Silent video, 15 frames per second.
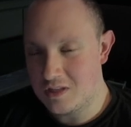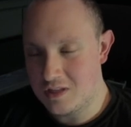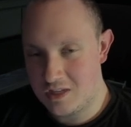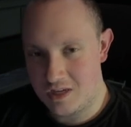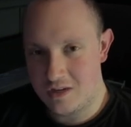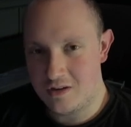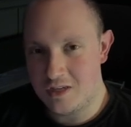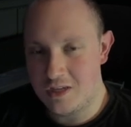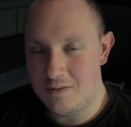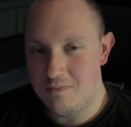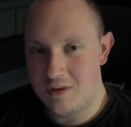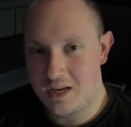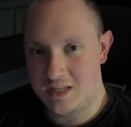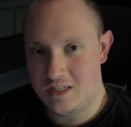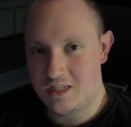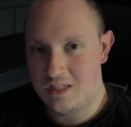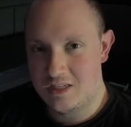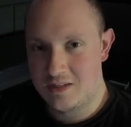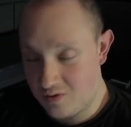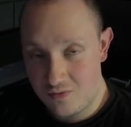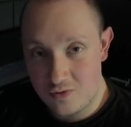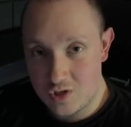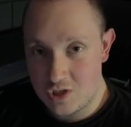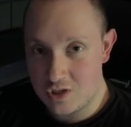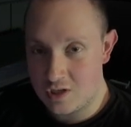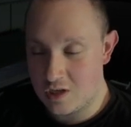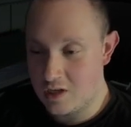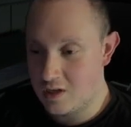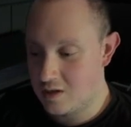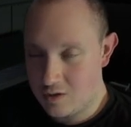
tier DPSs, unfortunately.